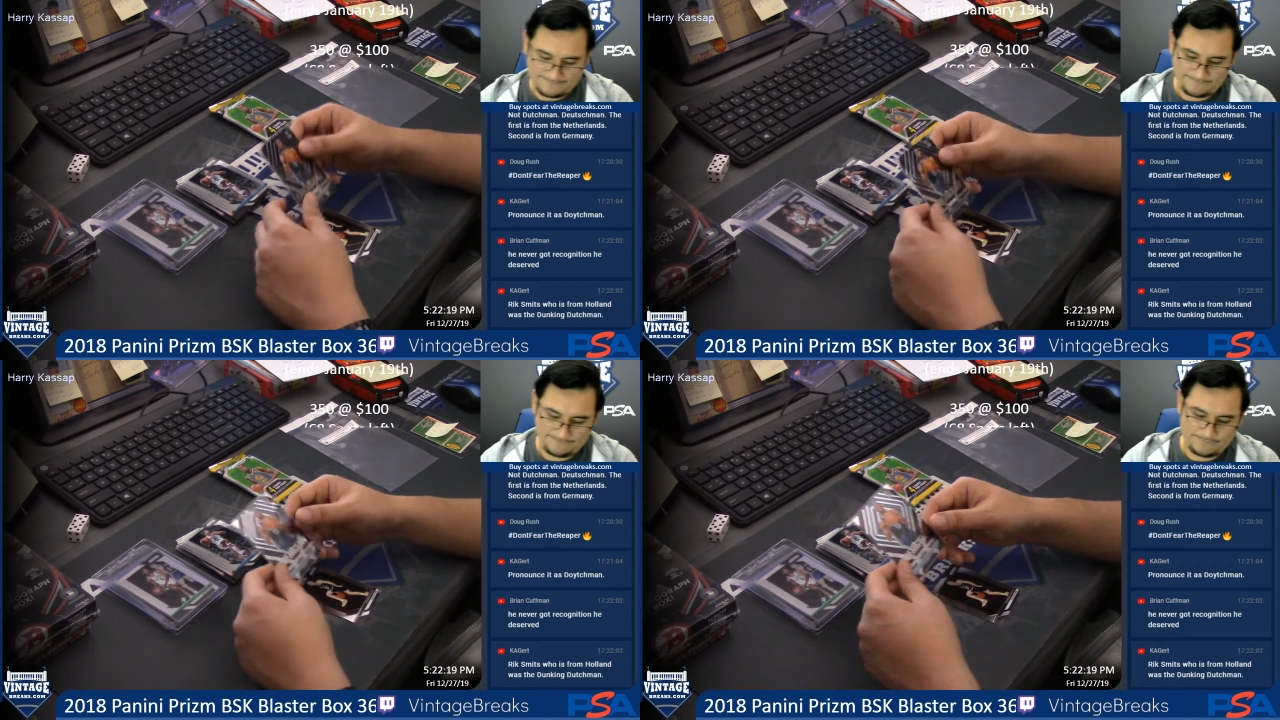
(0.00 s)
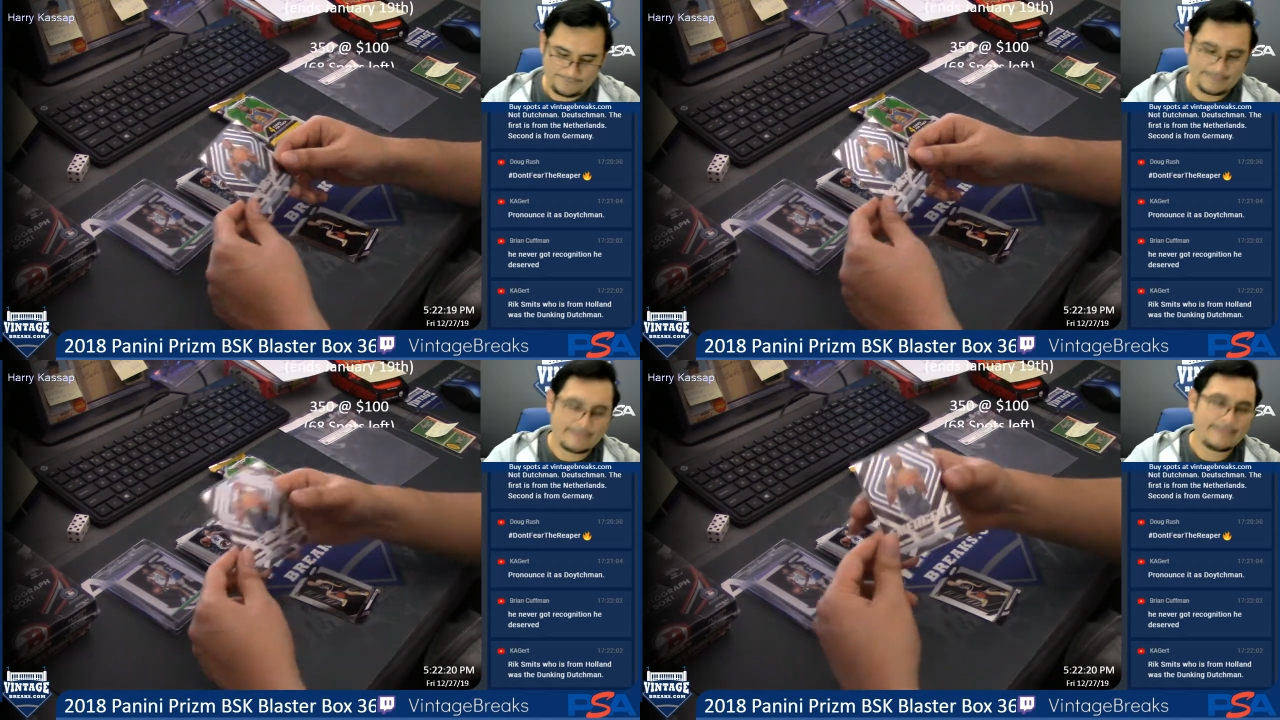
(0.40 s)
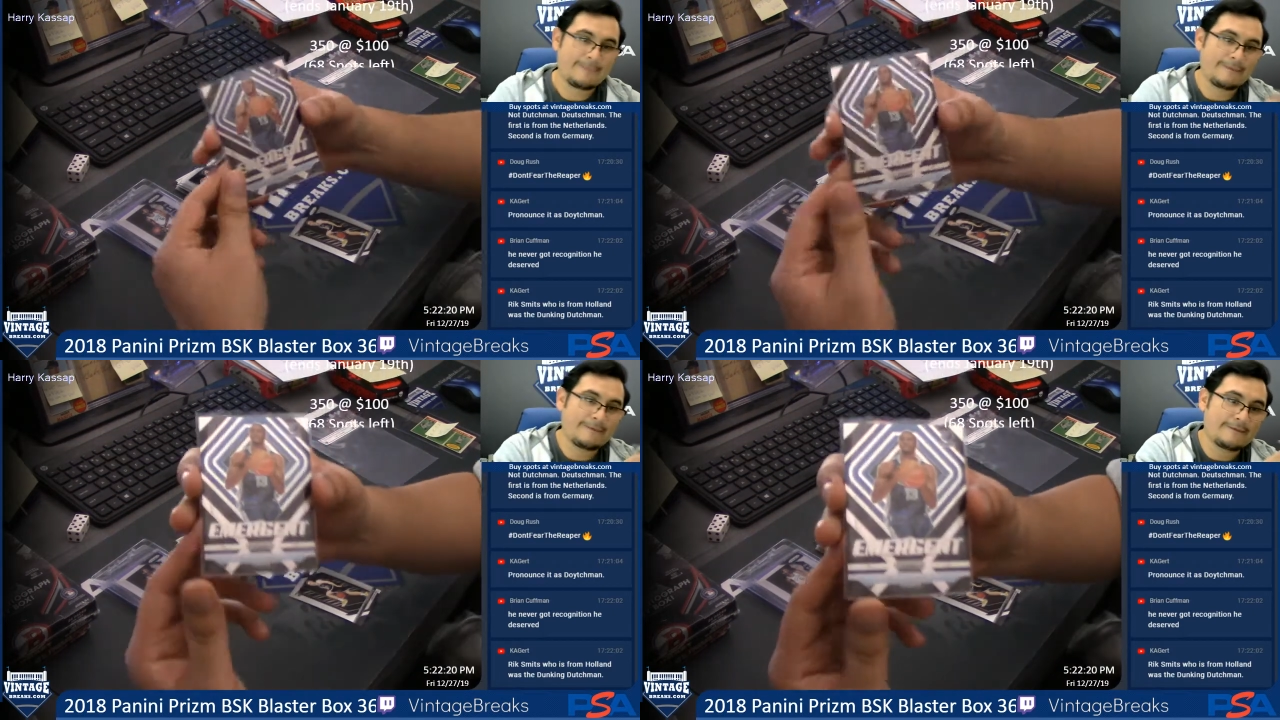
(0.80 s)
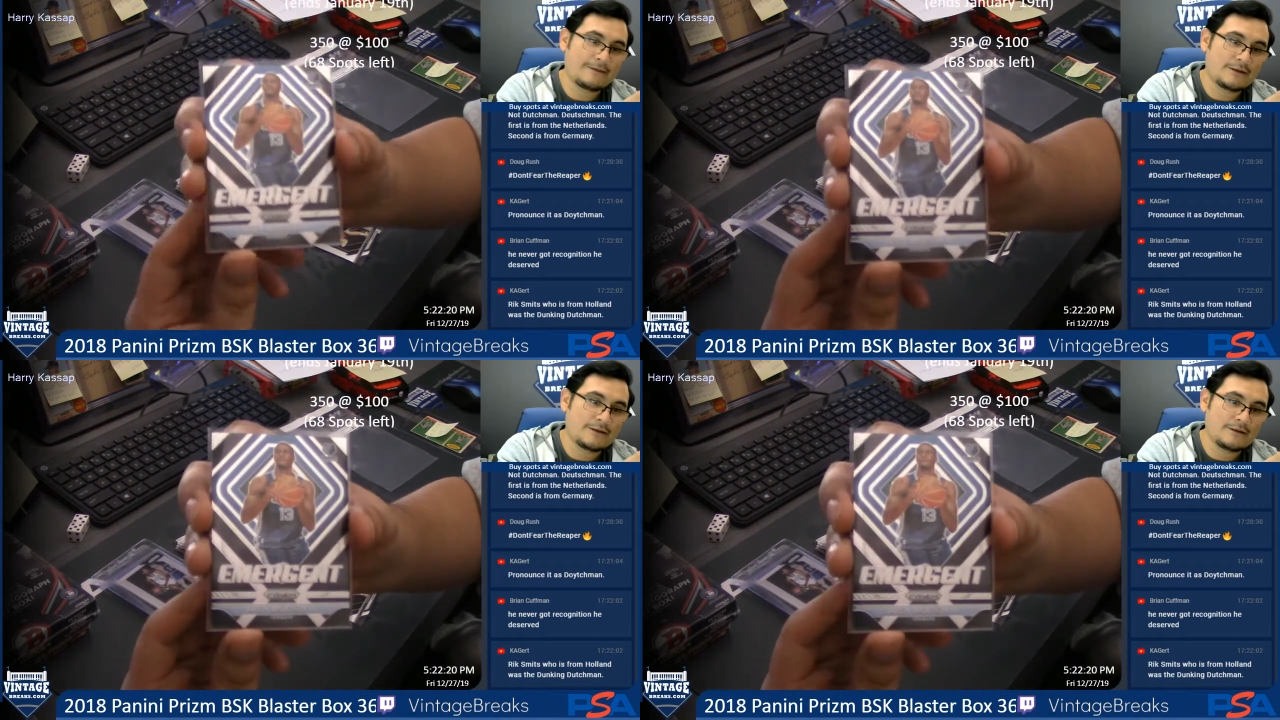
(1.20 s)

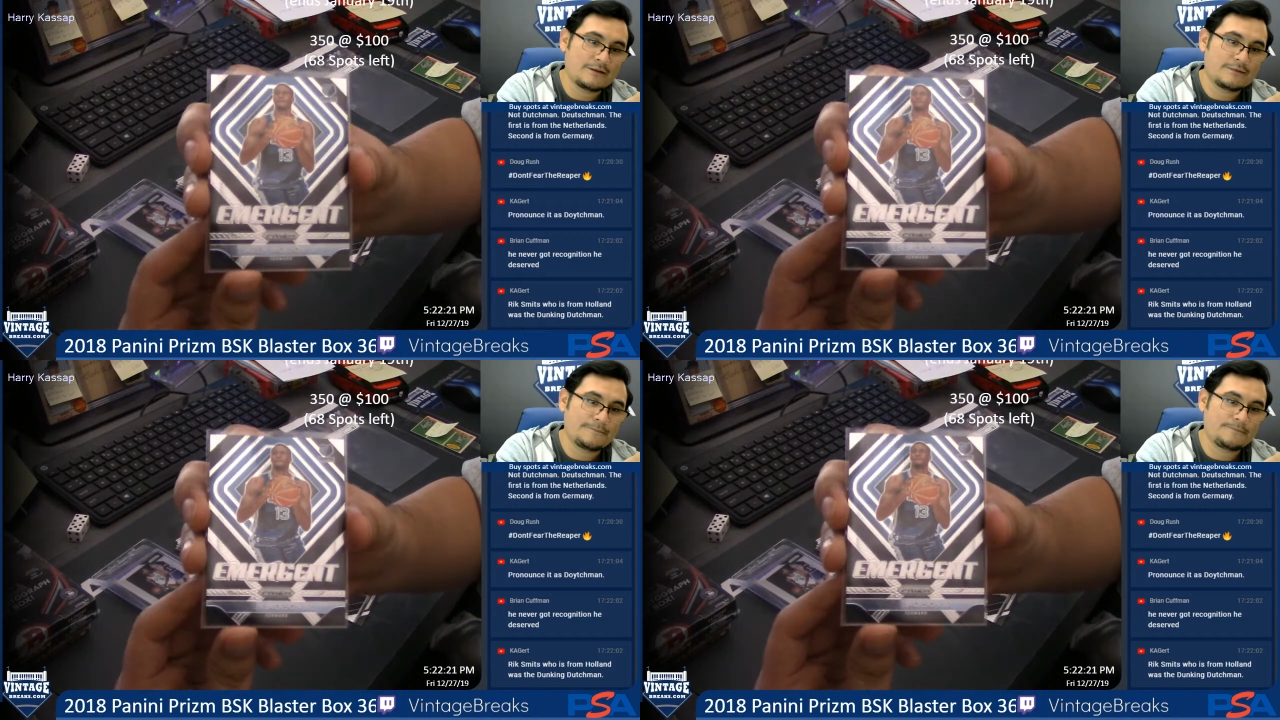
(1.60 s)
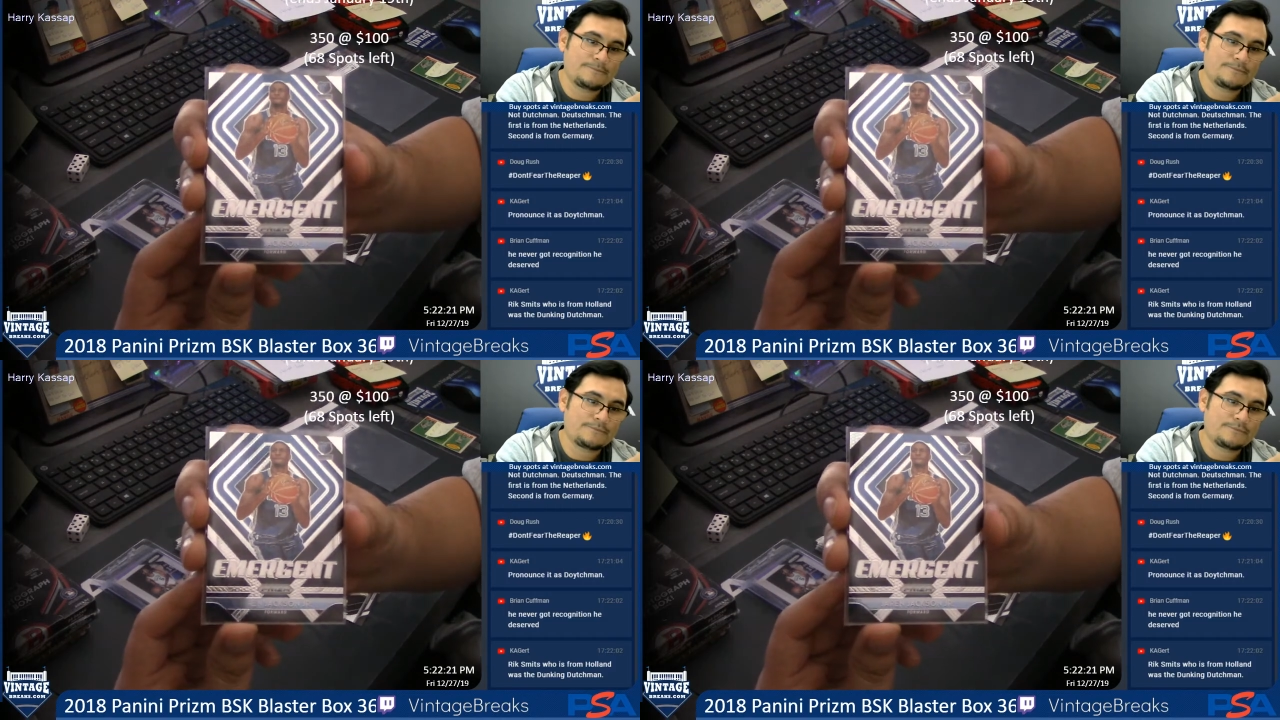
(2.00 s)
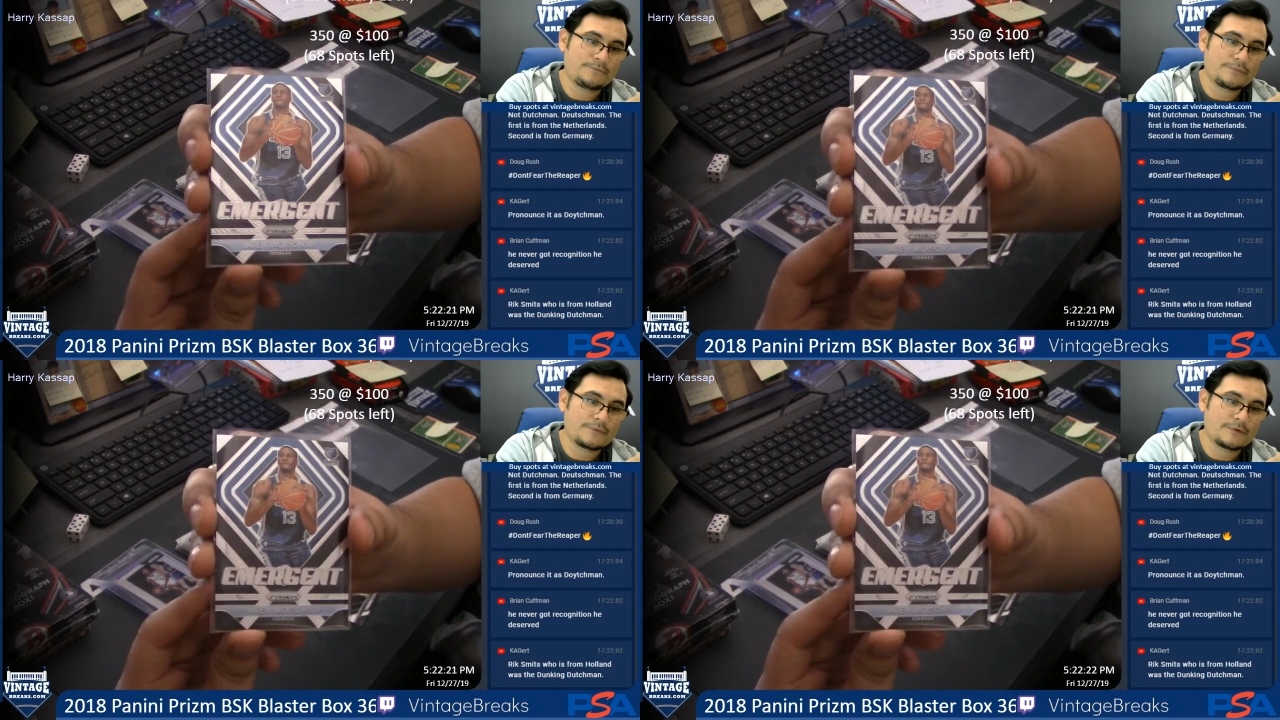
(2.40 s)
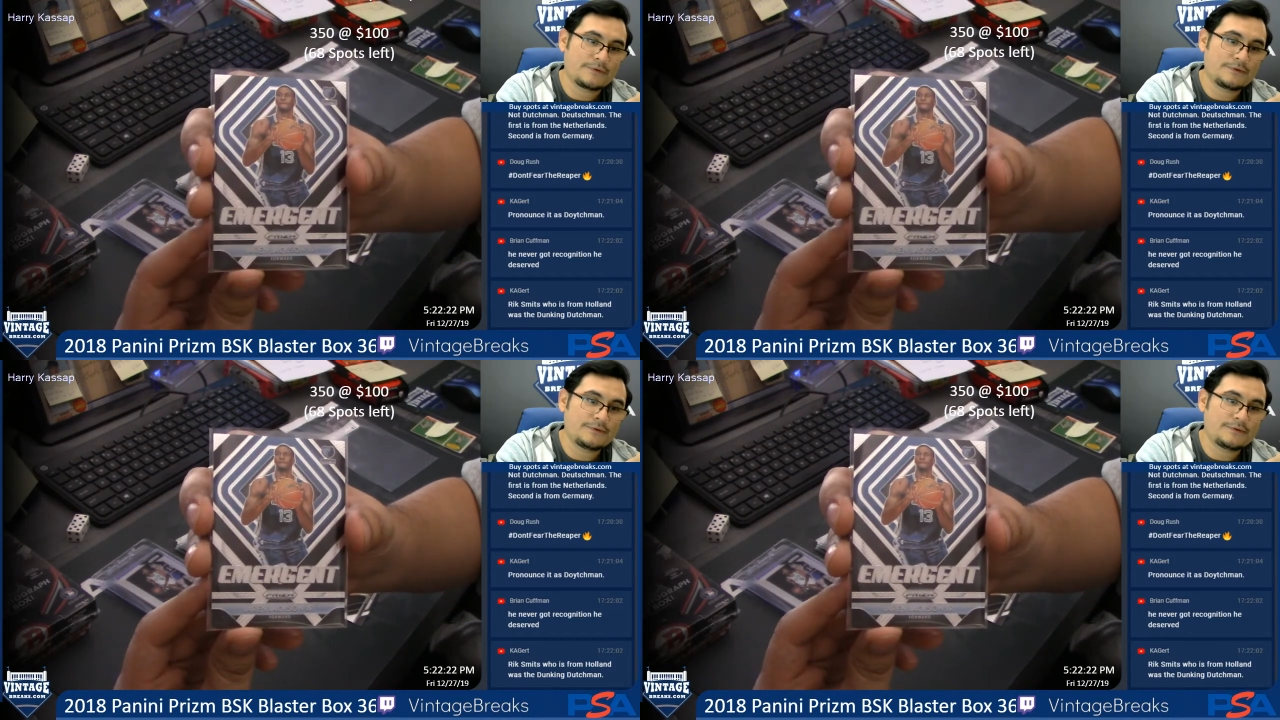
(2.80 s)

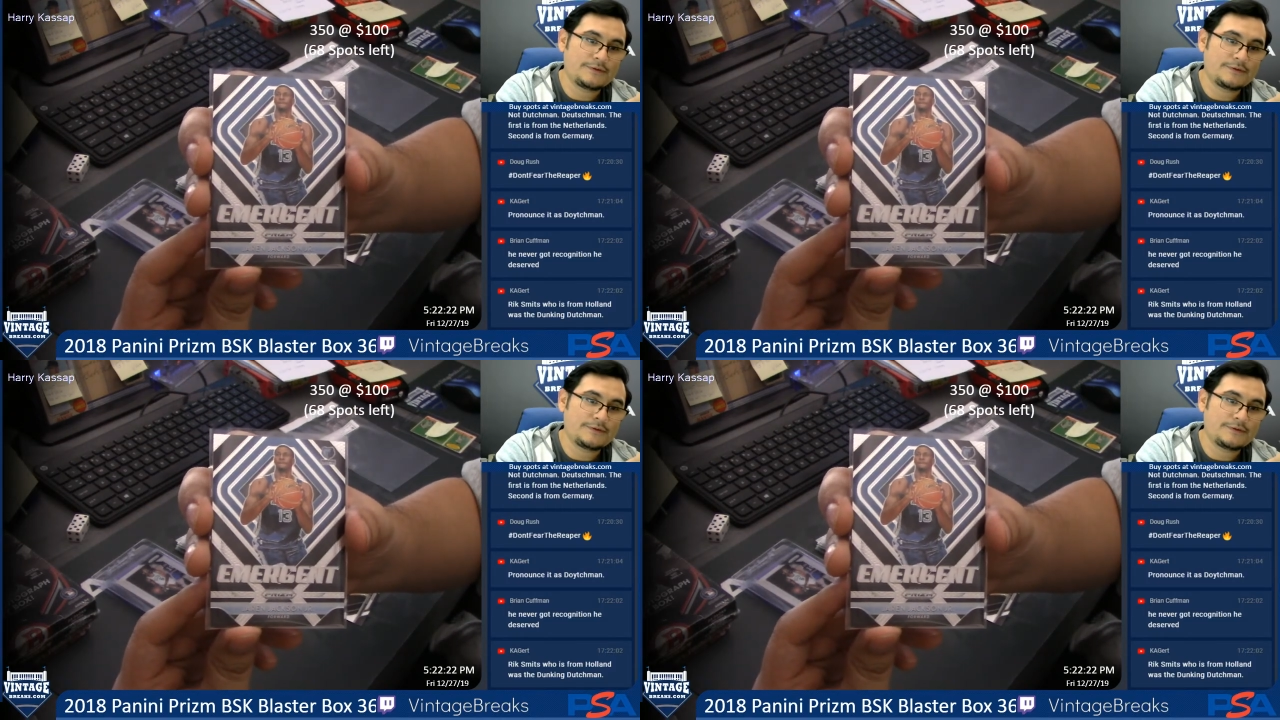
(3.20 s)
Nothing is said.